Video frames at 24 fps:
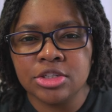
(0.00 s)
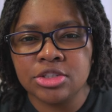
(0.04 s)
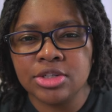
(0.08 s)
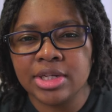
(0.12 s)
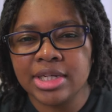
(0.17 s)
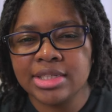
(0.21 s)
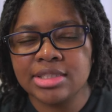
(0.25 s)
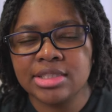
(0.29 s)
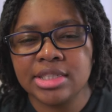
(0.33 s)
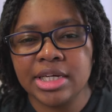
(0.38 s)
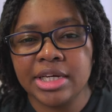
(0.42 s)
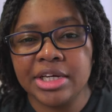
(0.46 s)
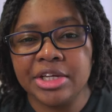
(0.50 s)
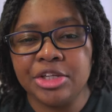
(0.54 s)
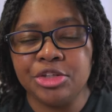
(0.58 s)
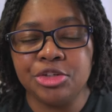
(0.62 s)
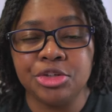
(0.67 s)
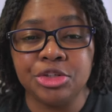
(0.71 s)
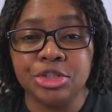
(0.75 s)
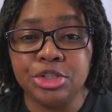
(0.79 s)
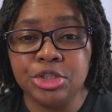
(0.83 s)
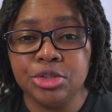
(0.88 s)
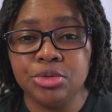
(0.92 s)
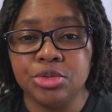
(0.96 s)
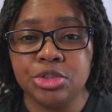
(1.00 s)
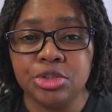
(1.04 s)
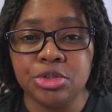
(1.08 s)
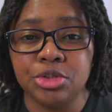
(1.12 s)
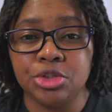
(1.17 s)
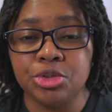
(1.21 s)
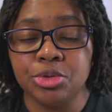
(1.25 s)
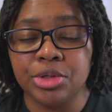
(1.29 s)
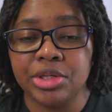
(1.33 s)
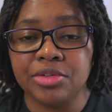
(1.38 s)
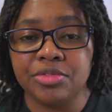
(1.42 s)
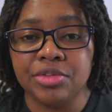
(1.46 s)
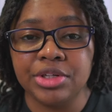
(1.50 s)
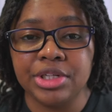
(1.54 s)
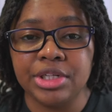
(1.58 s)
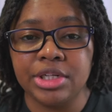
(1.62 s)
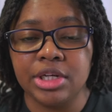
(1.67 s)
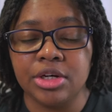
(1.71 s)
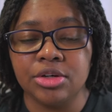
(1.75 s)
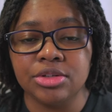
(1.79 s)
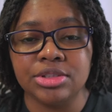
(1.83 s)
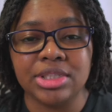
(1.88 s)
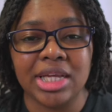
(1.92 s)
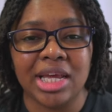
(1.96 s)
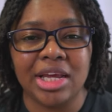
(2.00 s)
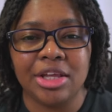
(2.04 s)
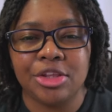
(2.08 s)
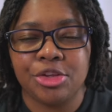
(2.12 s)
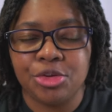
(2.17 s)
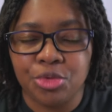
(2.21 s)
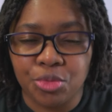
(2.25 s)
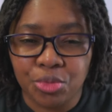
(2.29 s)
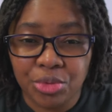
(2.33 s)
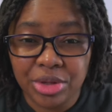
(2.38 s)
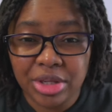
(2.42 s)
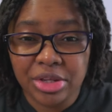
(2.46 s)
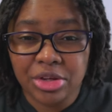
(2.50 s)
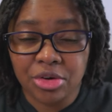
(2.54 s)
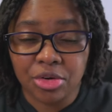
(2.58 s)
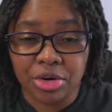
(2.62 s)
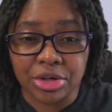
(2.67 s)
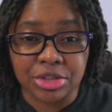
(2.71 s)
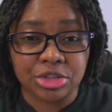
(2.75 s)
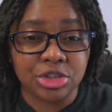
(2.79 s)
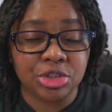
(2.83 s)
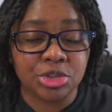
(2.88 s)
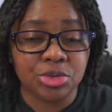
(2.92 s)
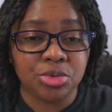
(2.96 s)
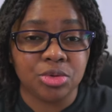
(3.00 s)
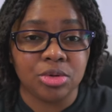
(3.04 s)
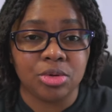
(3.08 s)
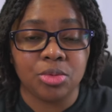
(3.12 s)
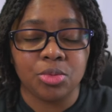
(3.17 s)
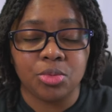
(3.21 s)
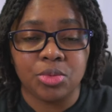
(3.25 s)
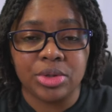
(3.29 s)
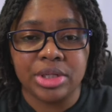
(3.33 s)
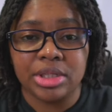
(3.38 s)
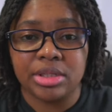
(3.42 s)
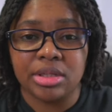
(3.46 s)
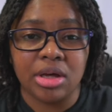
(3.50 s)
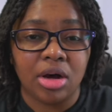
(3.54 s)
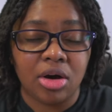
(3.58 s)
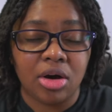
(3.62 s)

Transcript: So let's say you're new to doing videos and you really aren't sure with